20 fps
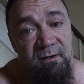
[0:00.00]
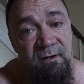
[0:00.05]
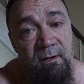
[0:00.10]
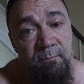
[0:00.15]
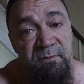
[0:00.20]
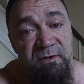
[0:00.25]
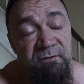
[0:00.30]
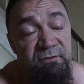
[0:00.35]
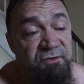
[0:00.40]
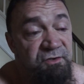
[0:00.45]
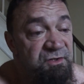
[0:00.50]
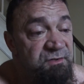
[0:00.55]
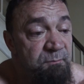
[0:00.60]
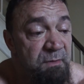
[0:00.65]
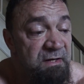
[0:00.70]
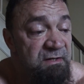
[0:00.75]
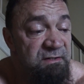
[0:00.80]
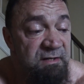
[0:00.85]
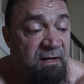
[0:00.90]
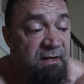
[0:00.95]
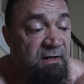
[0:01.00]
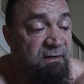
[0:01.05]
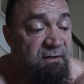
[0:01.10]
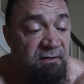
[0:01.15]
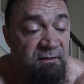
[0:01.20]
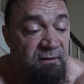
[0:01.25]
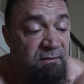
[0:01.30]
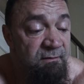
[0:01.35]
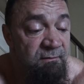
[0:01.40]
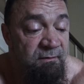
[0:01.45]
I'm either just
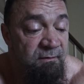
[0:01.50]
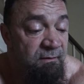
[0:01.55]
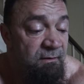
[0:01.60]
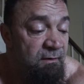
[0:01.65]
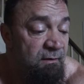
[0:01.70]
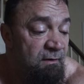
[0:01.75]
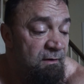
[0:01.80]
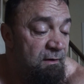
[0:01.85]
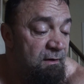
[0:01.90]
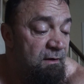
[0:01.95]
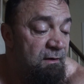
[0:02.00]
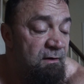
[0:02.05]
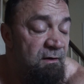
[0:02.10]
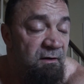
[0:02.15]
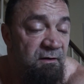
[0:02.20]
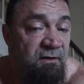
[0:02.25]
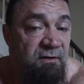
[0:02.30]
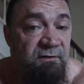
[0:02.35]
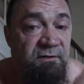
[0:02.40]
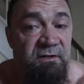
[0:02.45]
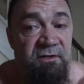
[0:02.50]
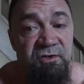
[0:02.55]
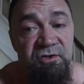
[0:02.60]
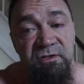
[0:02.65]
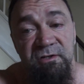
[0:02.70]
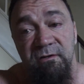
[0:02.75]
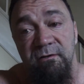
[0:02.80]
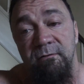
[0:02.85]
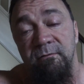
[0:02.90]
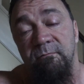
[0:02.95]
maintaining a
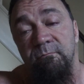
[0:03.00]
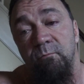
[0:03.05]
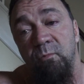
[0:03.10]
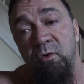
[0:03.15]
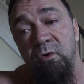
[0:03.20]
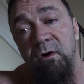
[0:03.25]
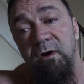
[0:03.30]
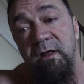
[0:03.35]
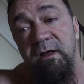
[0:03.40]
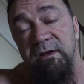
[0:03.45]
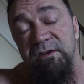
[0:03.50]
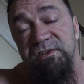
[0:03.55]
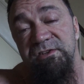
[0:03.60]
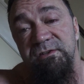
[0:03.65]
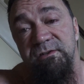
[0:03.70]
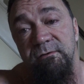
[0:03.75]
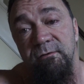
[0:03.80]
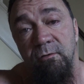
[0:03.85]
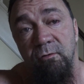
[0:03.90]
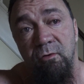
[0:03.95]
condition more or less,